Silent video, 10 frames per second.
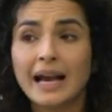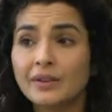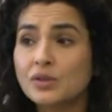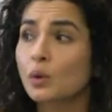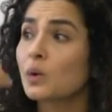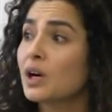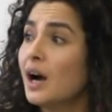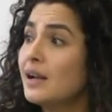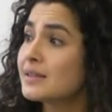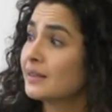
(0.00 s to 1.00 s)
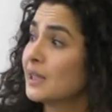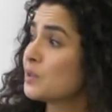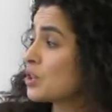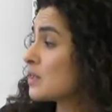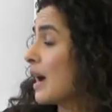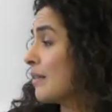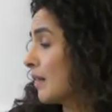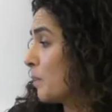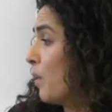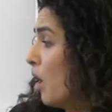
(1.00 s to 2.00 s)
And so we're constantly, which is, I
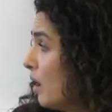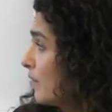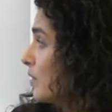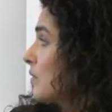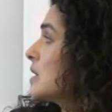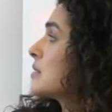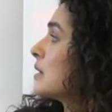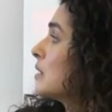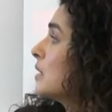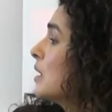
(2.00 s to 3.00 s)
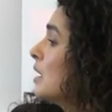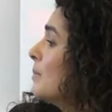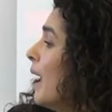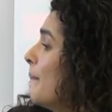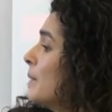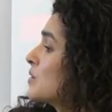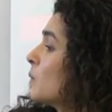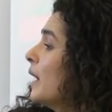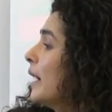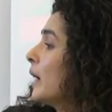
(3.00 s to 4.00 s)
think, part of the reason, Mohammed,
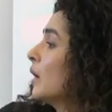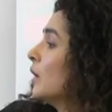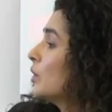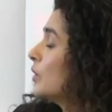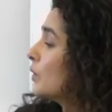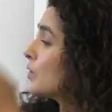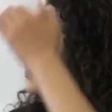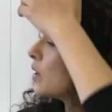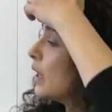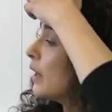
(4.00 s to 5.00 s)
why, there's